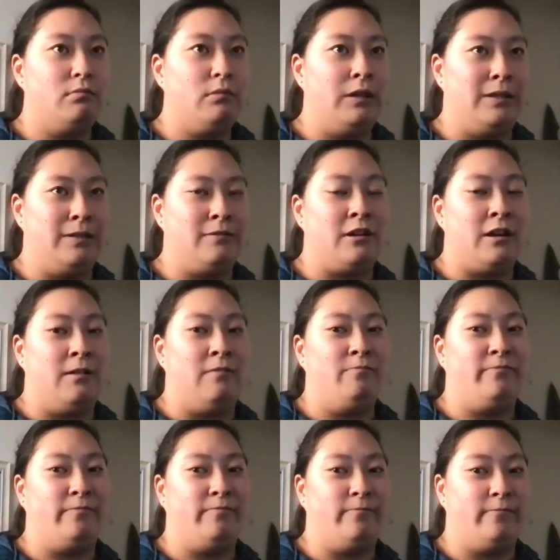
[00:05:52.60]

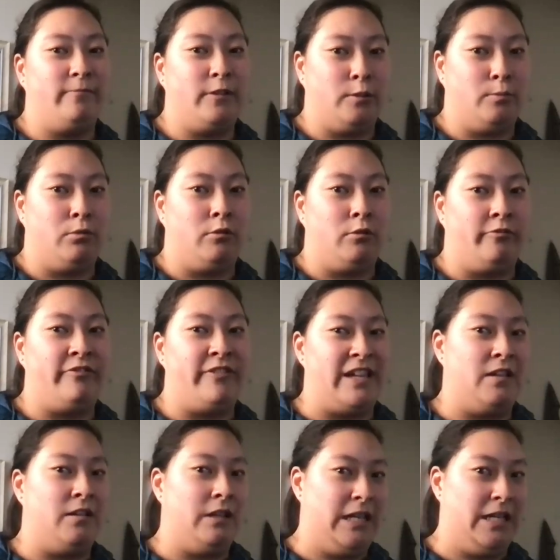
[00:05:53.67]
uncomfortable
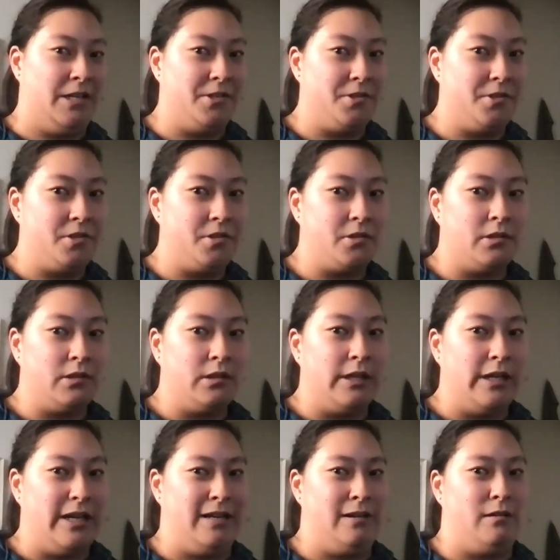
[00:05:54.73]
feelings
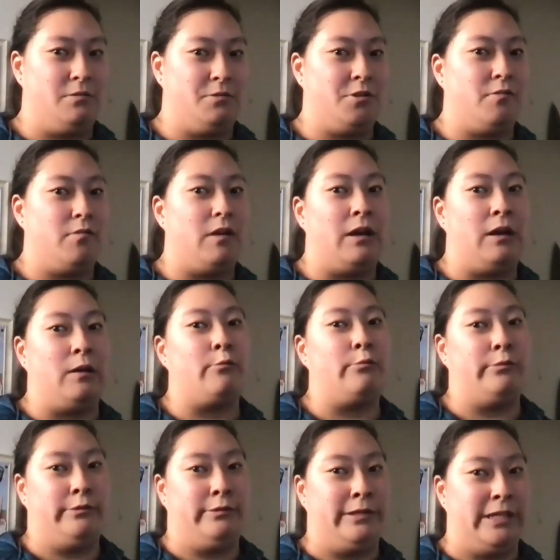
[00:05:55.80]
and also
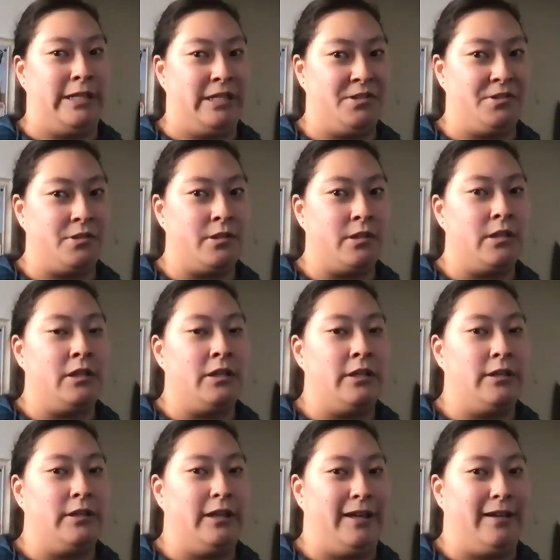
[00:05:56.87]
awkwardness
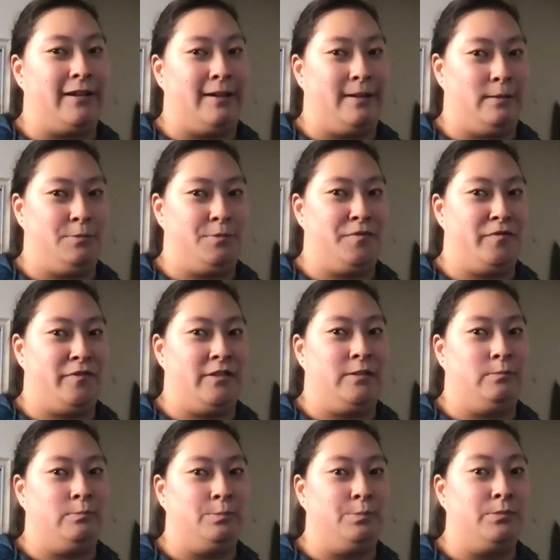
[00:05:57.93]
that comes
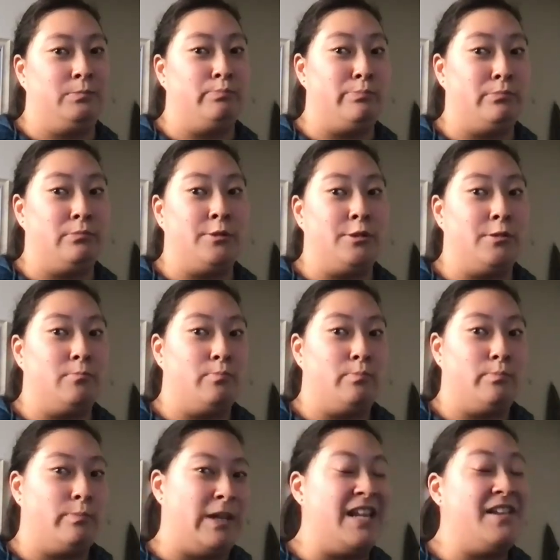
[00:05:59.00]
from
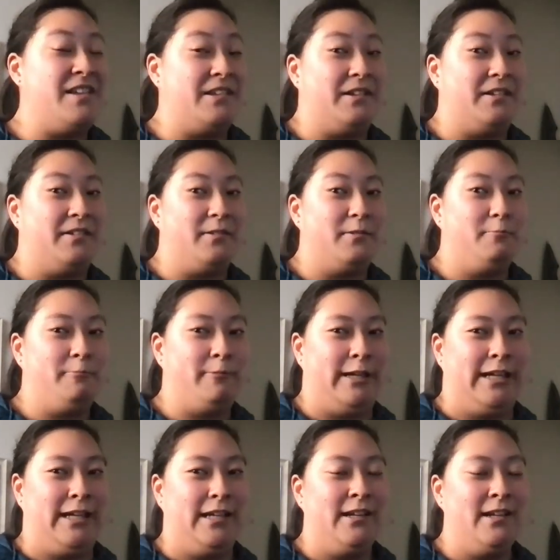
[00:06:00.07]
being,
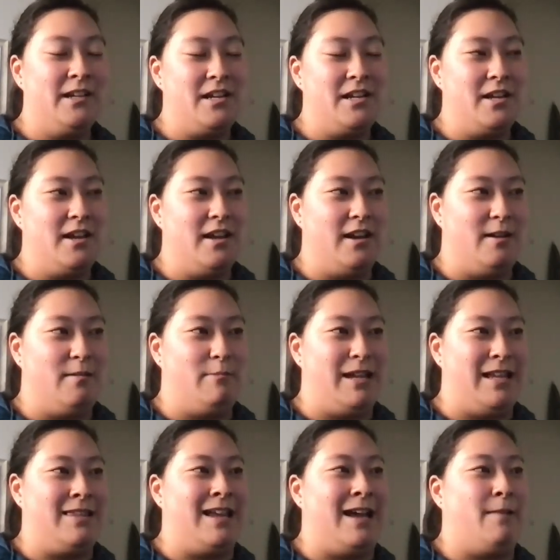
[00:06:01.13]
right, um,
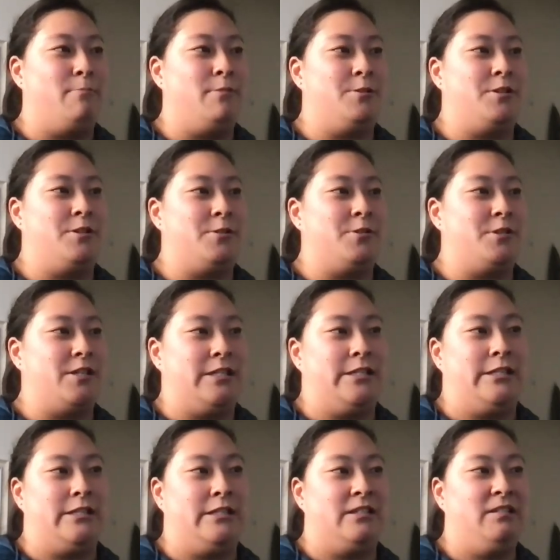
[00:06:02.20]
in that position,
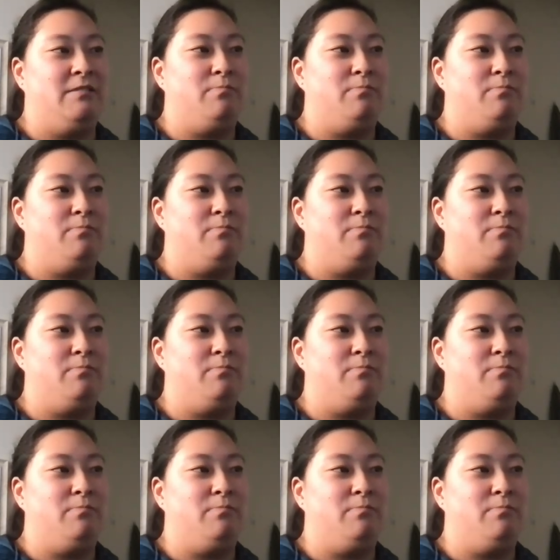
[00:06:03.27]
and